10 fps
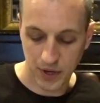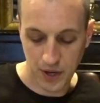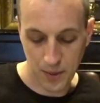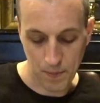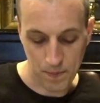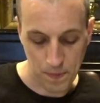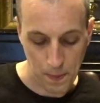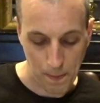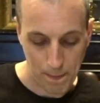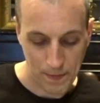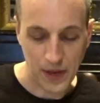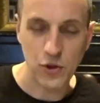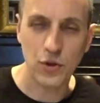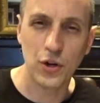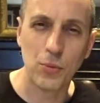Um,
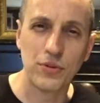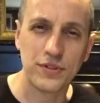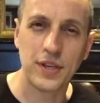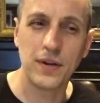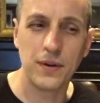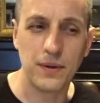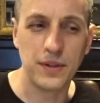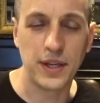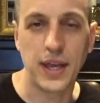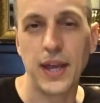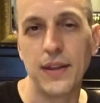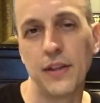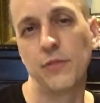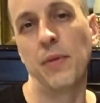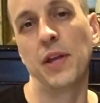and you can almost tell, like, hey,
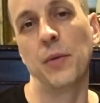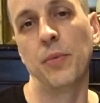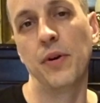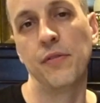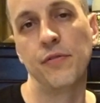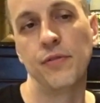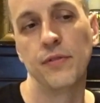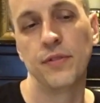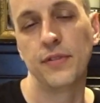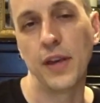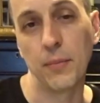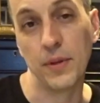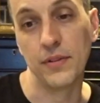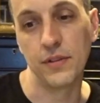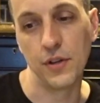that's made up of
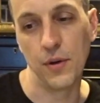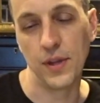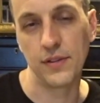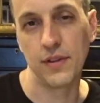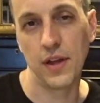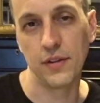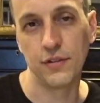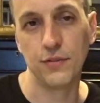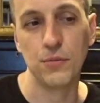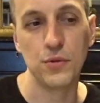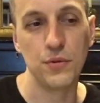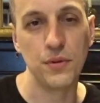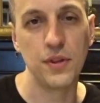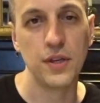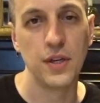segments. You know, that's not as
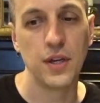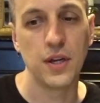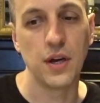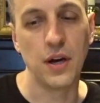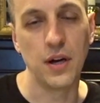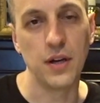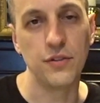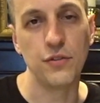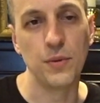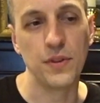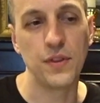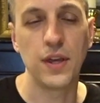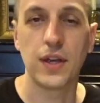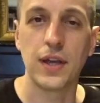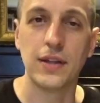smooth uh, as you would
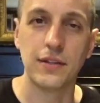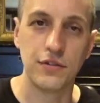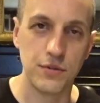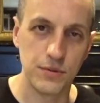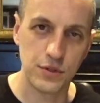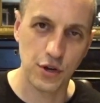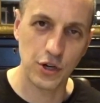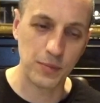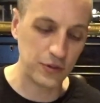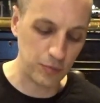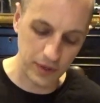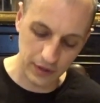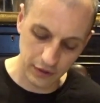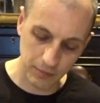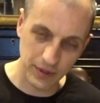think, unless you turn up the speed
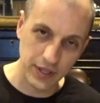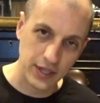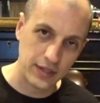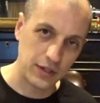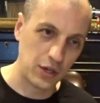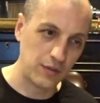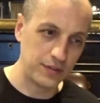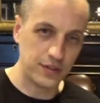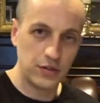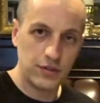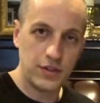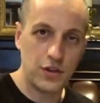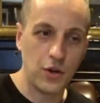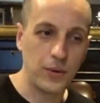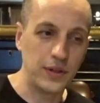a little bit. Then all of a sudden, you
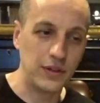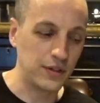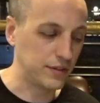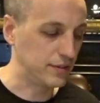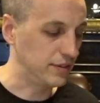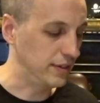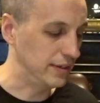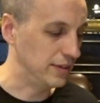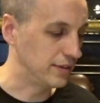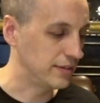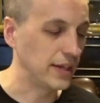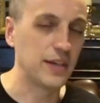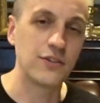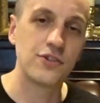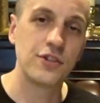know, it looks it looks like
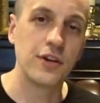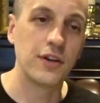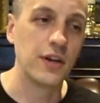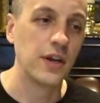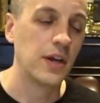it should.